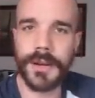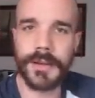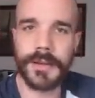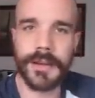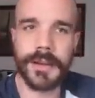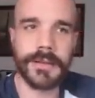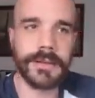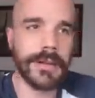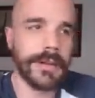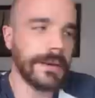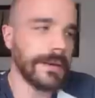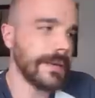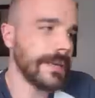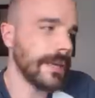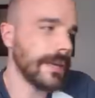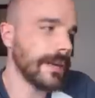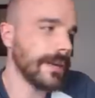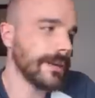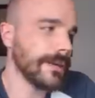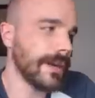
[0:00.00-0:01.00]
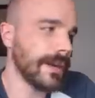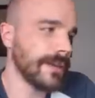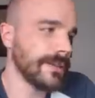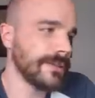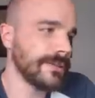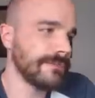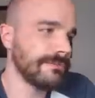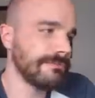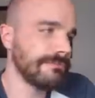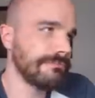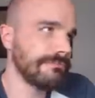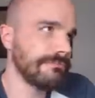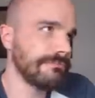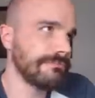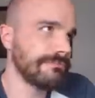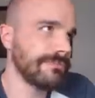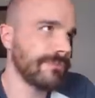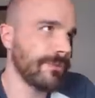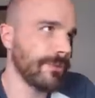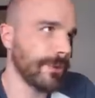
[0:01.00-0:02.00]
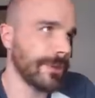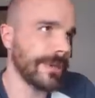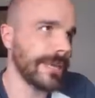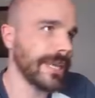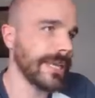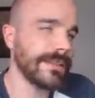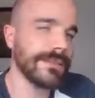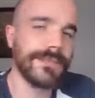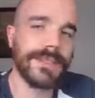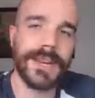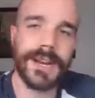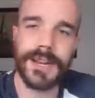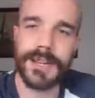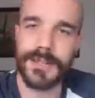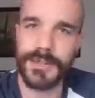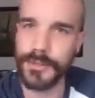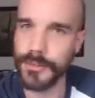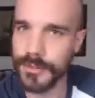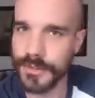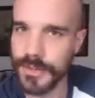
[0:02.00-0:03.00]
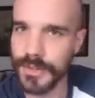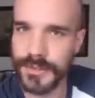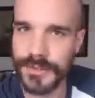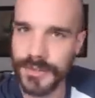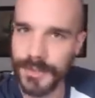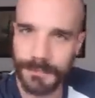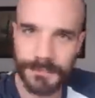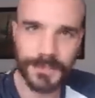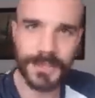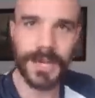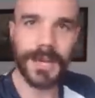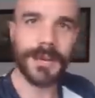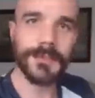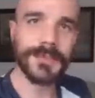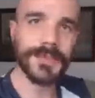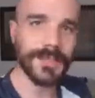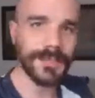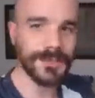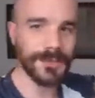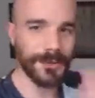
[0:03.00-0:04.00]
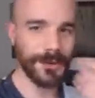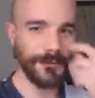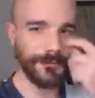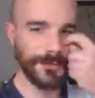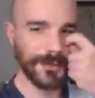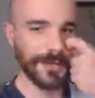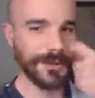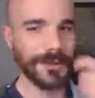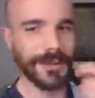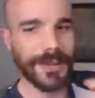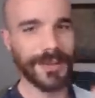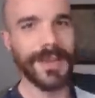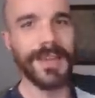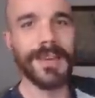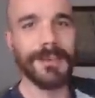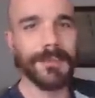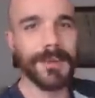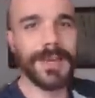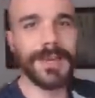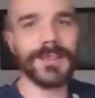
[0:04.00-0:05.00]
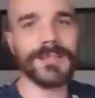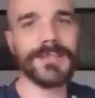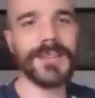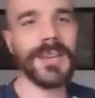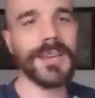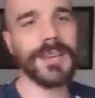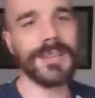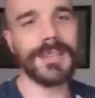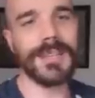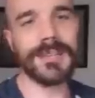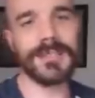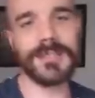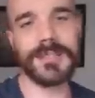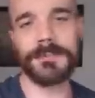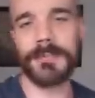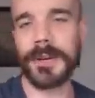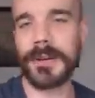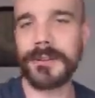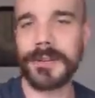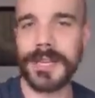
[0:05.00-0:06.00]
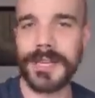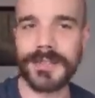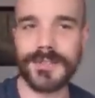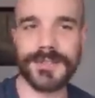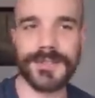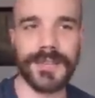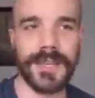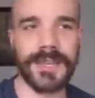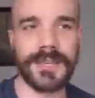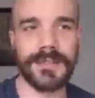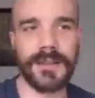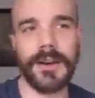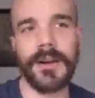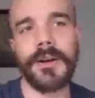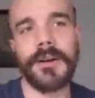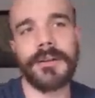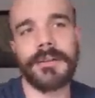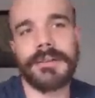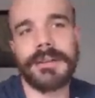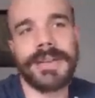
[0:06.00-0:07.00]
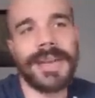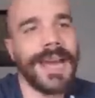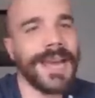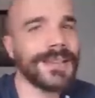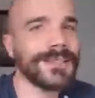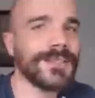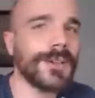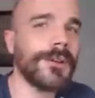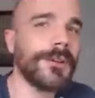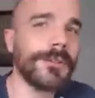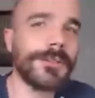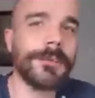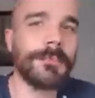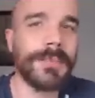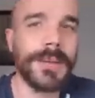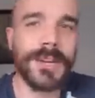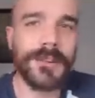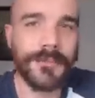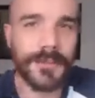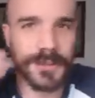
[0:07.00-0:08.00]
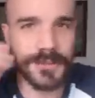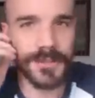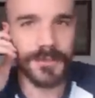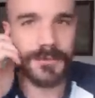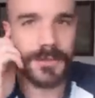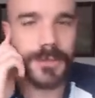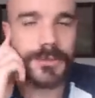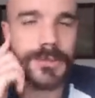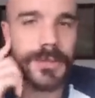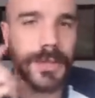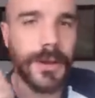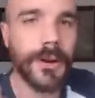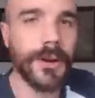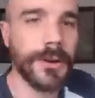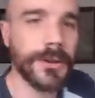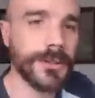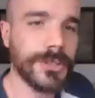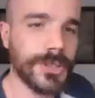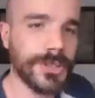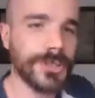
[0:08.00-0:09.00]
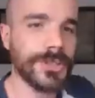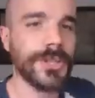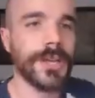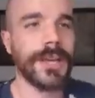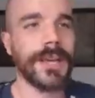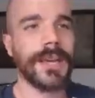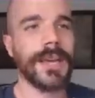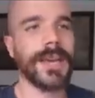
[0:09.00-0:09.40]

And again, I forget that I use it sometimes. I sort of feel like, because the experience, it has all the benefits of using Arch.